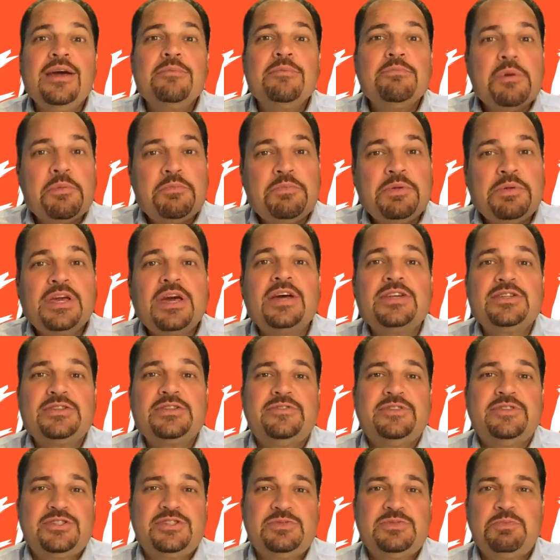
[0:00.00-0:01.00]
but because of
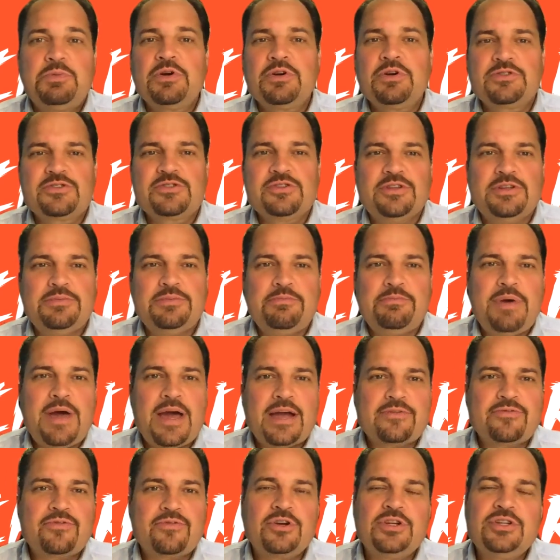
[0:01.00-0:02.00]
its spiritual
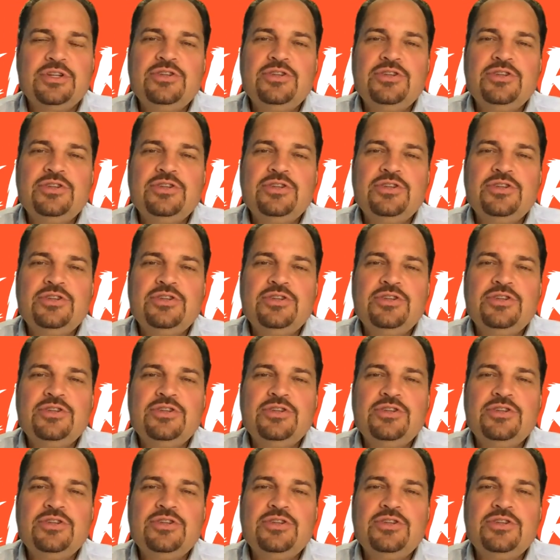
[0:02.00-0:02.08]
impact for you.